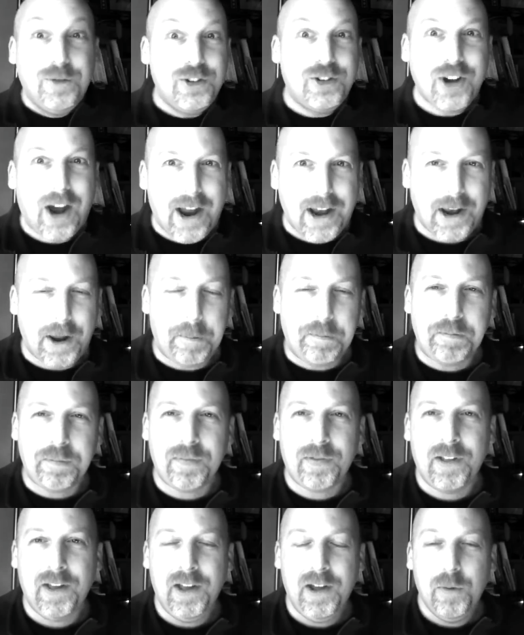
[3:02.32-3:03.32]
Vagina.
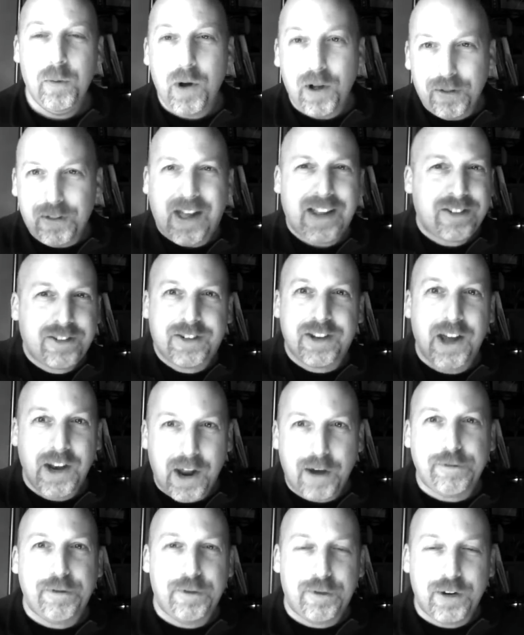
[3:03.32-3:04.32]
Well, that's
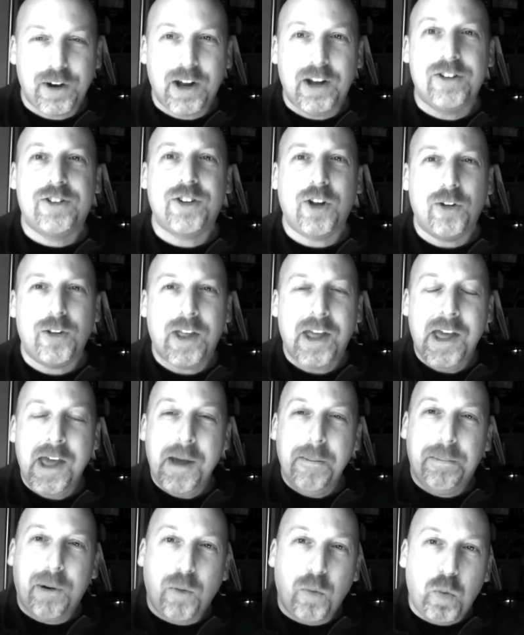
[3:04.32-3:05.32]
enough of an insult.
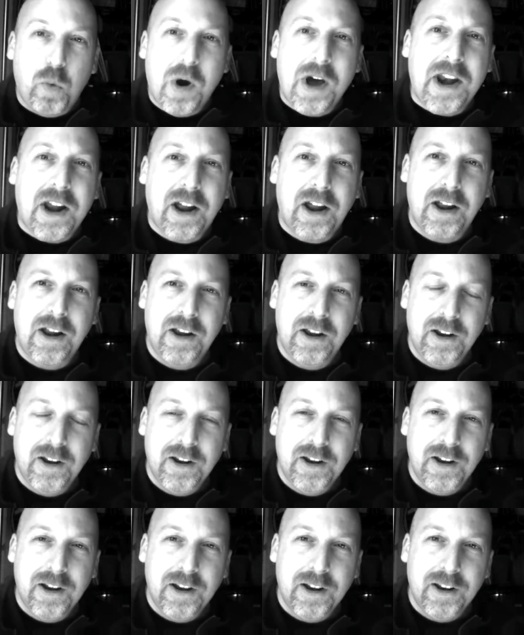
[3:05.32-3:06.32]
But what a
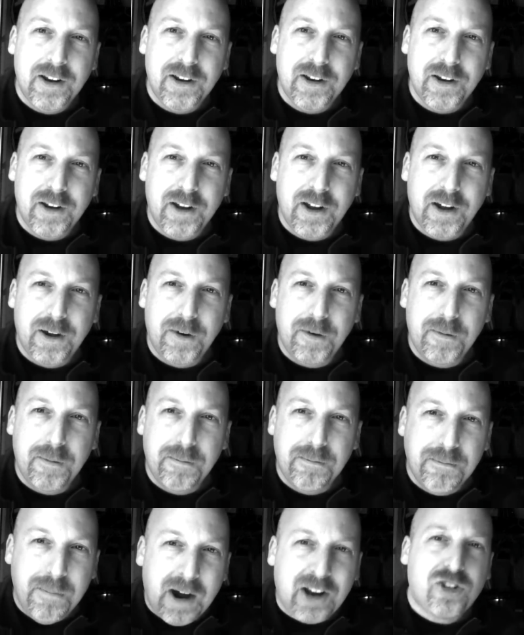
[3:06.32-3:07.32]

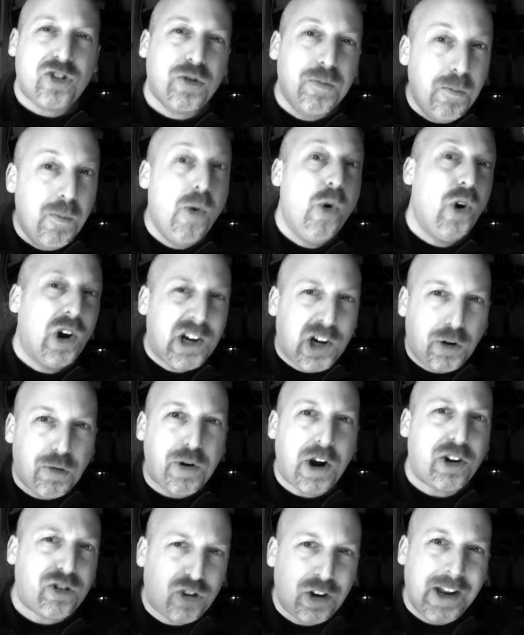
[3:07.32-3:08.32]
much more
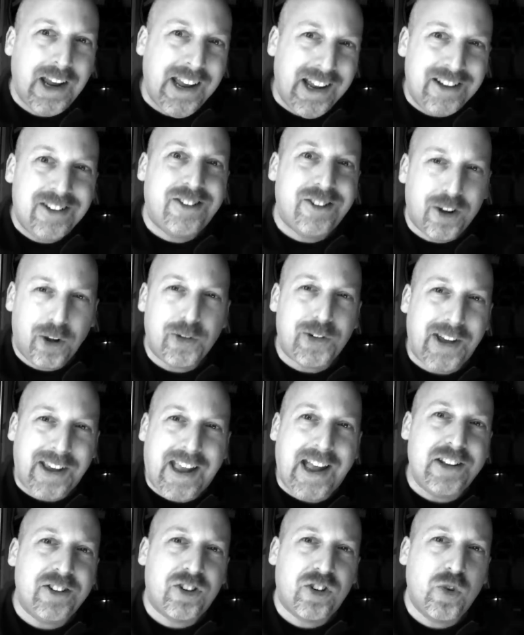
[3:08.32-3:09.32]
crushing insult
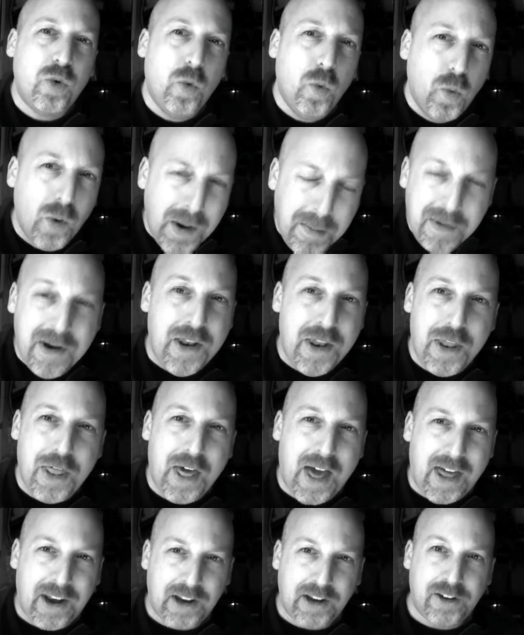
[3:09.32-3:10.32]
against women
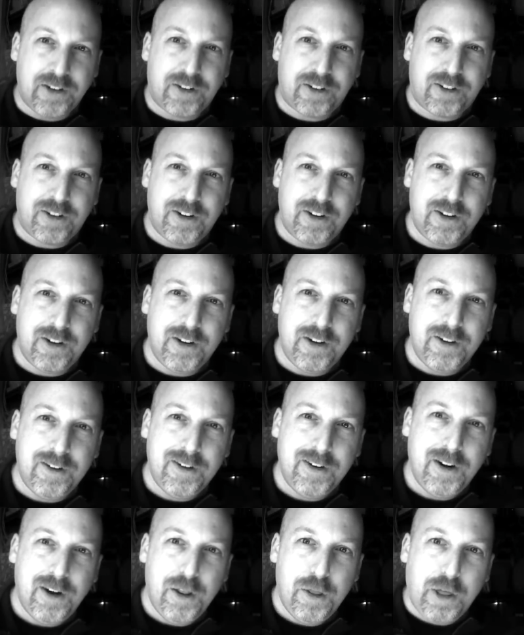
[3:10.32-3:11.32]
that is.
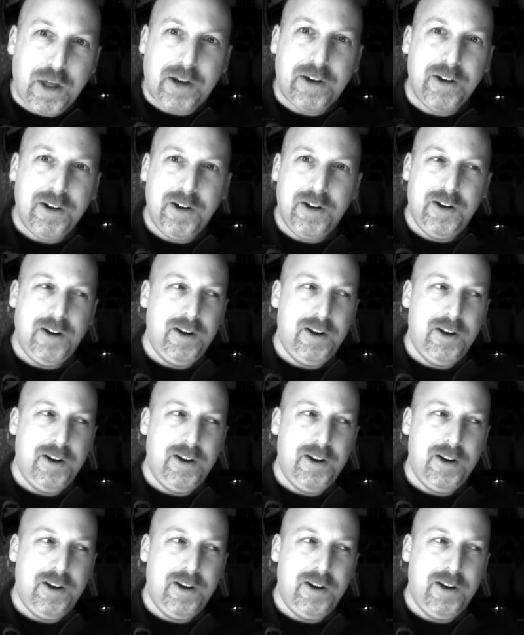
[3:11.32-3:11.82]
That